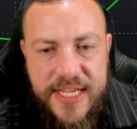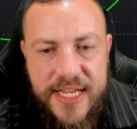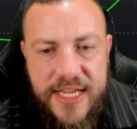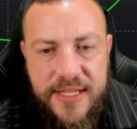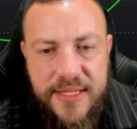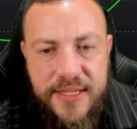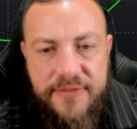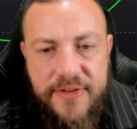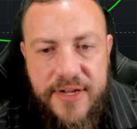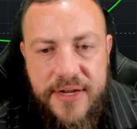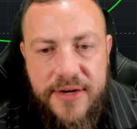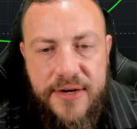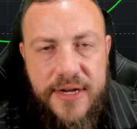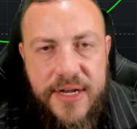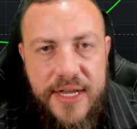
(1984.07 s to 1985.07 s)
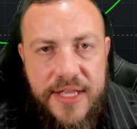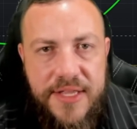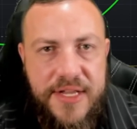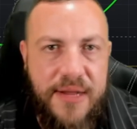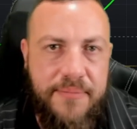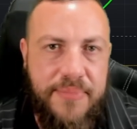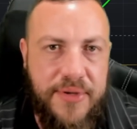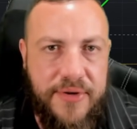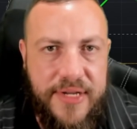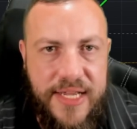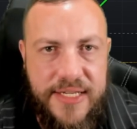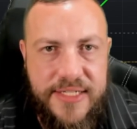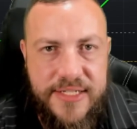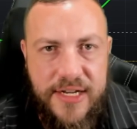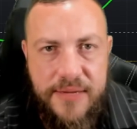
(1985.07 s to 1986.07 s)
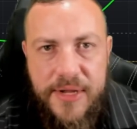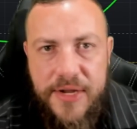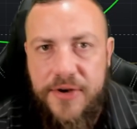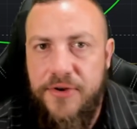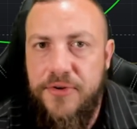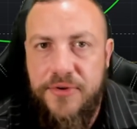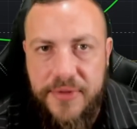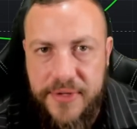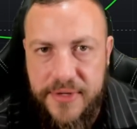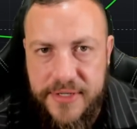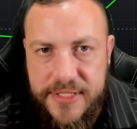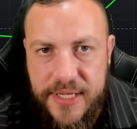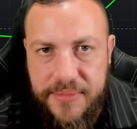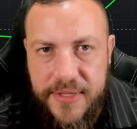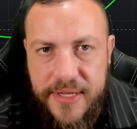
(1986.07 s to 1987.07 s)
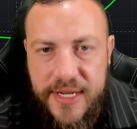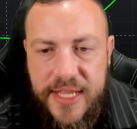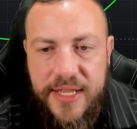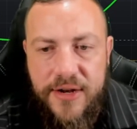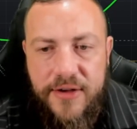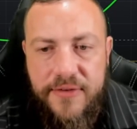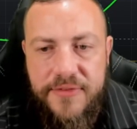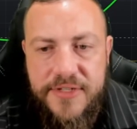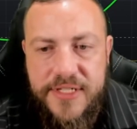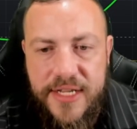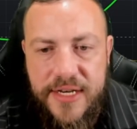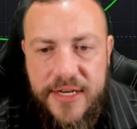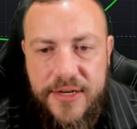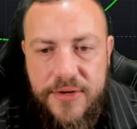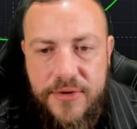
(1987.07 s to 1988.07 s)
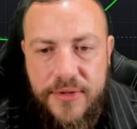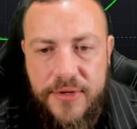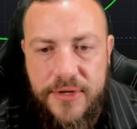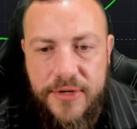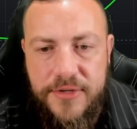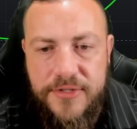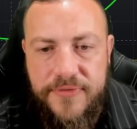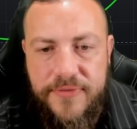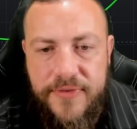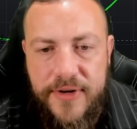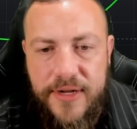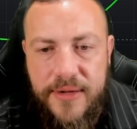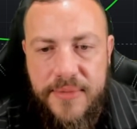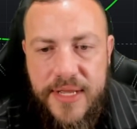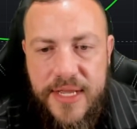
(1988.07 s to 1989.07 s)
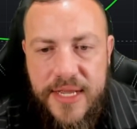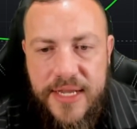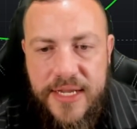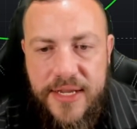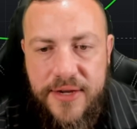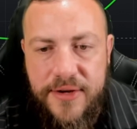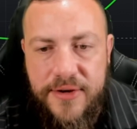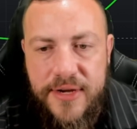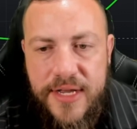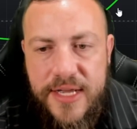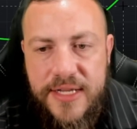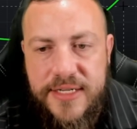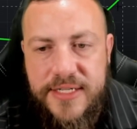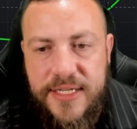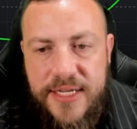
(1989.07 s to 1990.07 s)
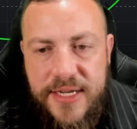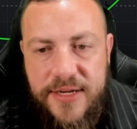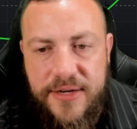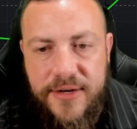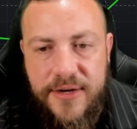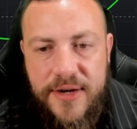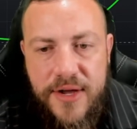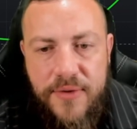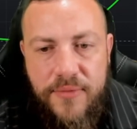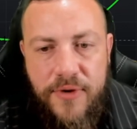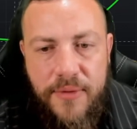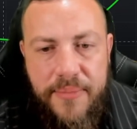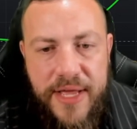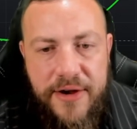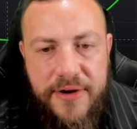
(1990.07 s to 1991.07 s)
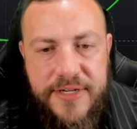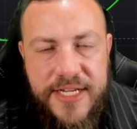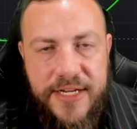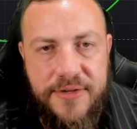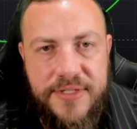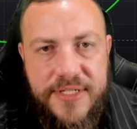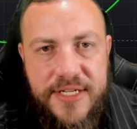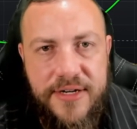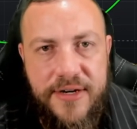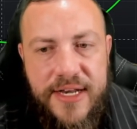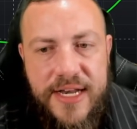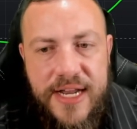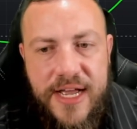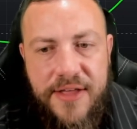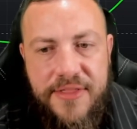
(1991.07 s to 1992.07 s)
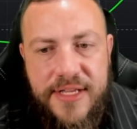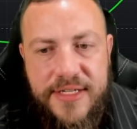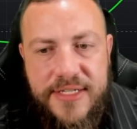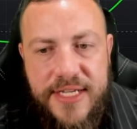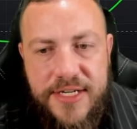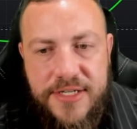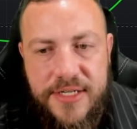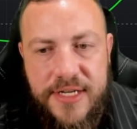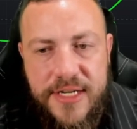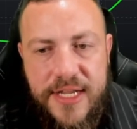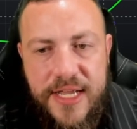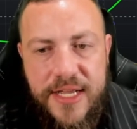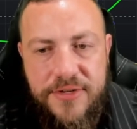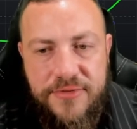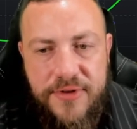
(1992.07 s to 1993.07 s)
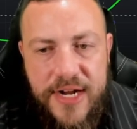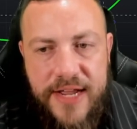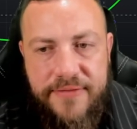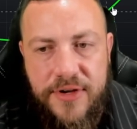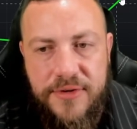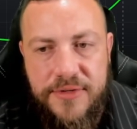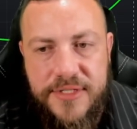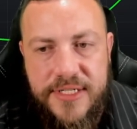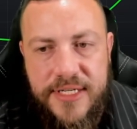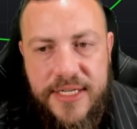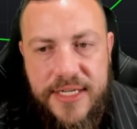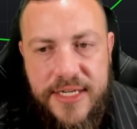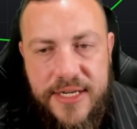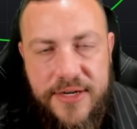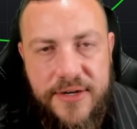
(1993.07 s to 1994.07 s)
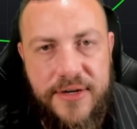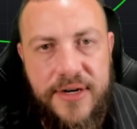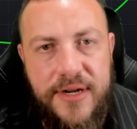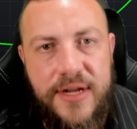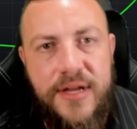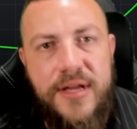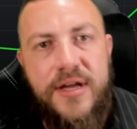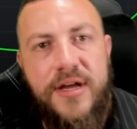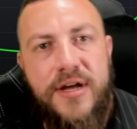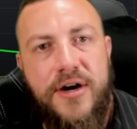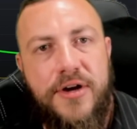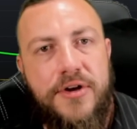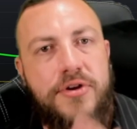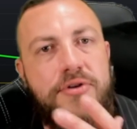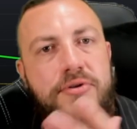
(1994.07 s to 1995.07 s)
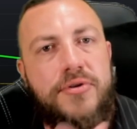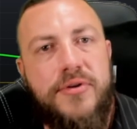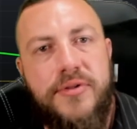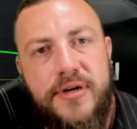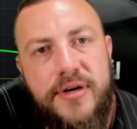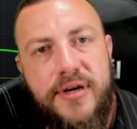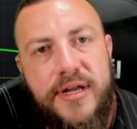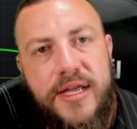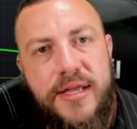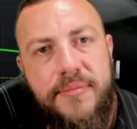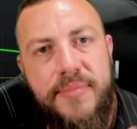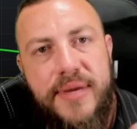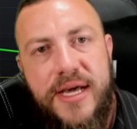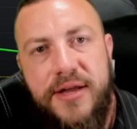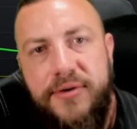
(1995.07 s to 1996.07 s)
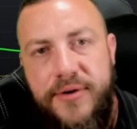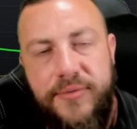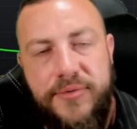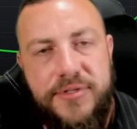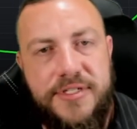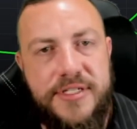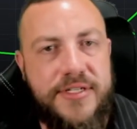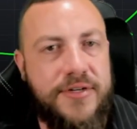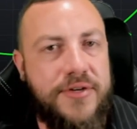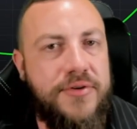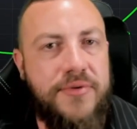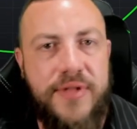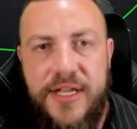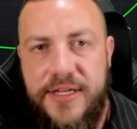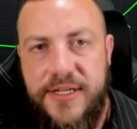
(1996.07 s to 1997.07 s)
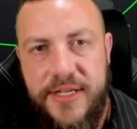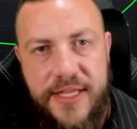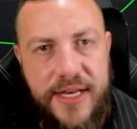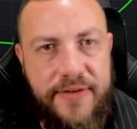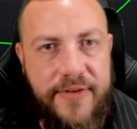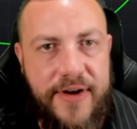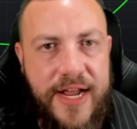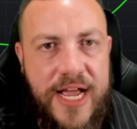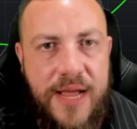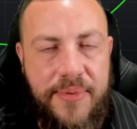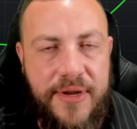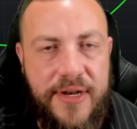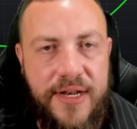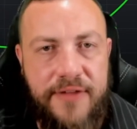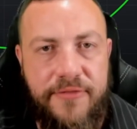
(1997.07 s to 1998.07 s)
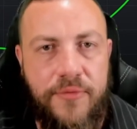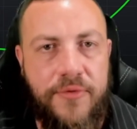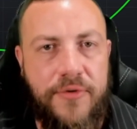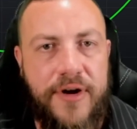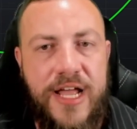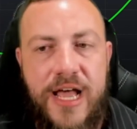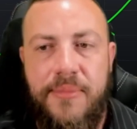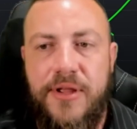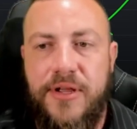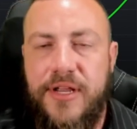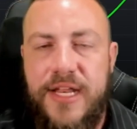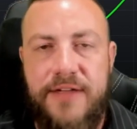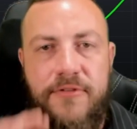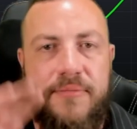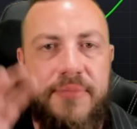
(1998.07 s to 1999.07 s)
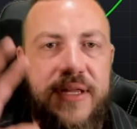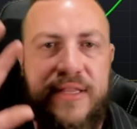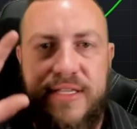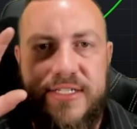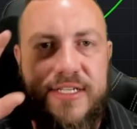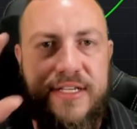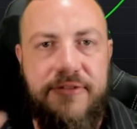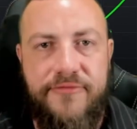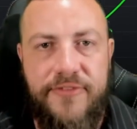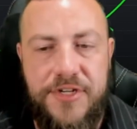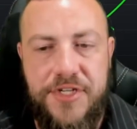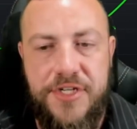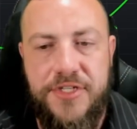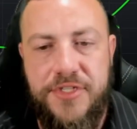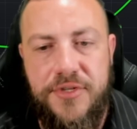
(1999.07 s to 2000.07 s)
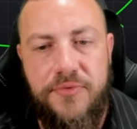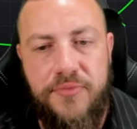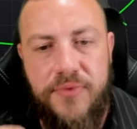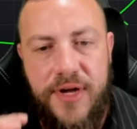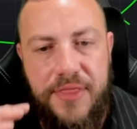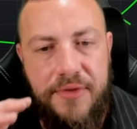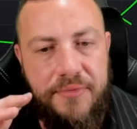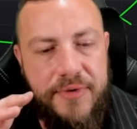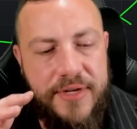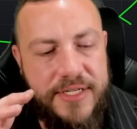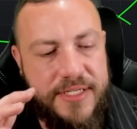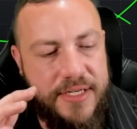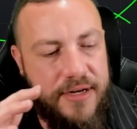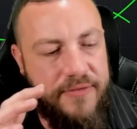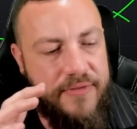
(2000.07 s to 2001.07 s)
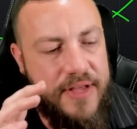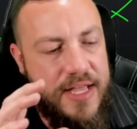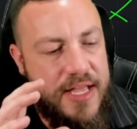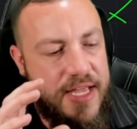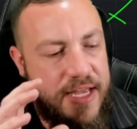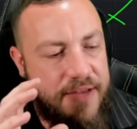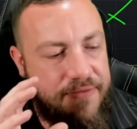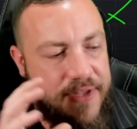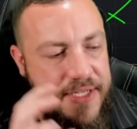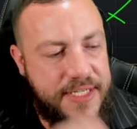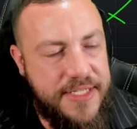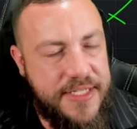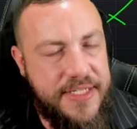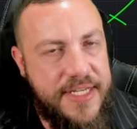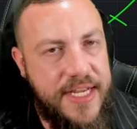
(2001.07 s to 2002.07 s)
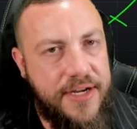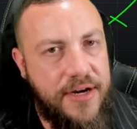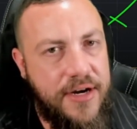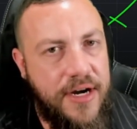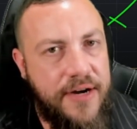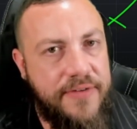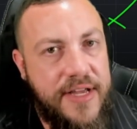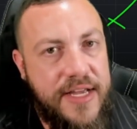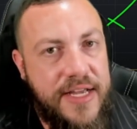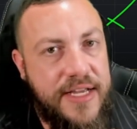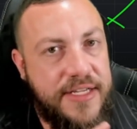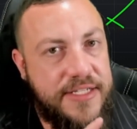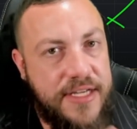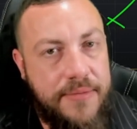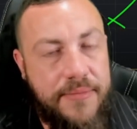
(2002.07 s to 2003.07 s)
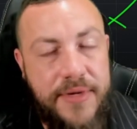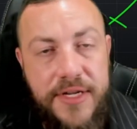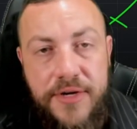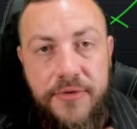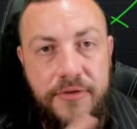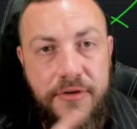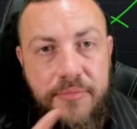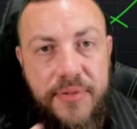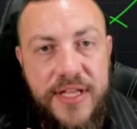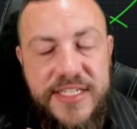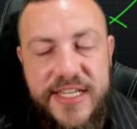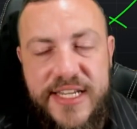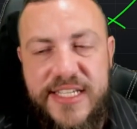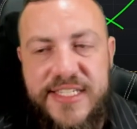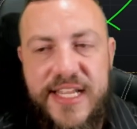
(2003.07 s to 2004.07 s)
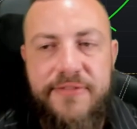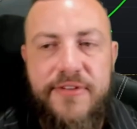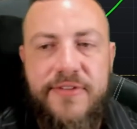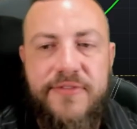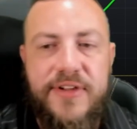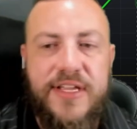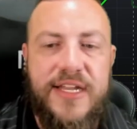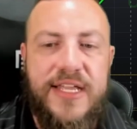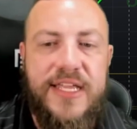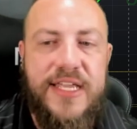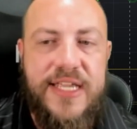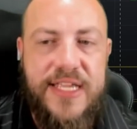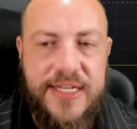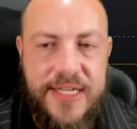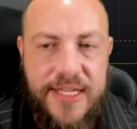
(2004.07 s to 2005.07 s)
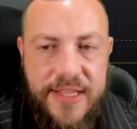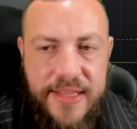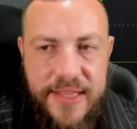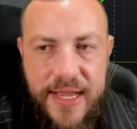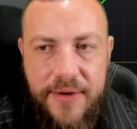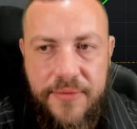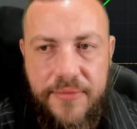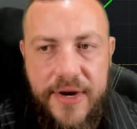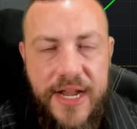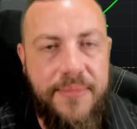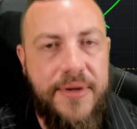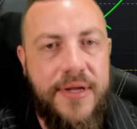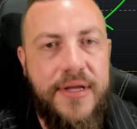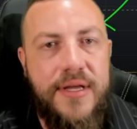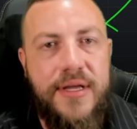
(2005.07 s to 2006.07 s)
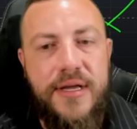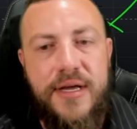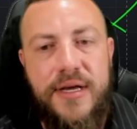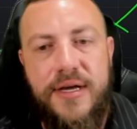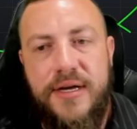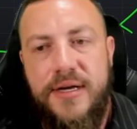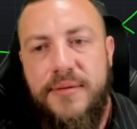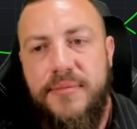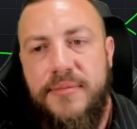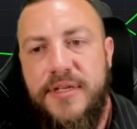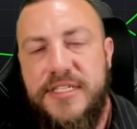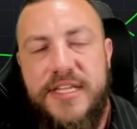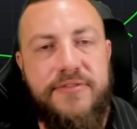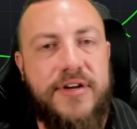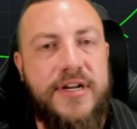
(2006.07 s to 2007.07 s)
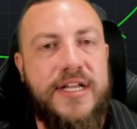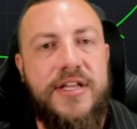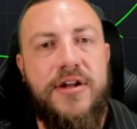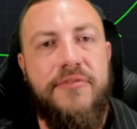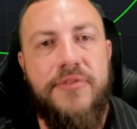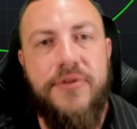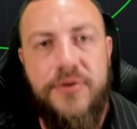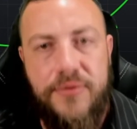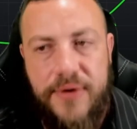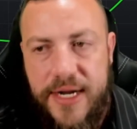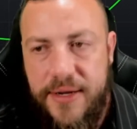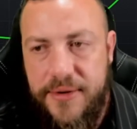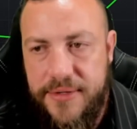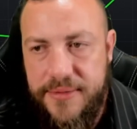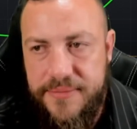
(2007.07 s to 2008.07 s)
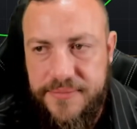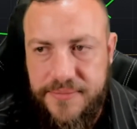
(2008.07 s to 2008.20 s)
can't leave here. Then you got Bill Gates talking about nuclear or something, and then all of a sudden nuclear goes from here to here, while battery tech goes here. Now the attention and drive goes to here on nuclear, and battery was just a cool idea that never happened, and if it were to happen, it can never be this efficient. So you run the risk of, if this doesn't take off, is somebody going to replace it? Is it ever even going to hit that ramp? Is it ever going to get off the ground?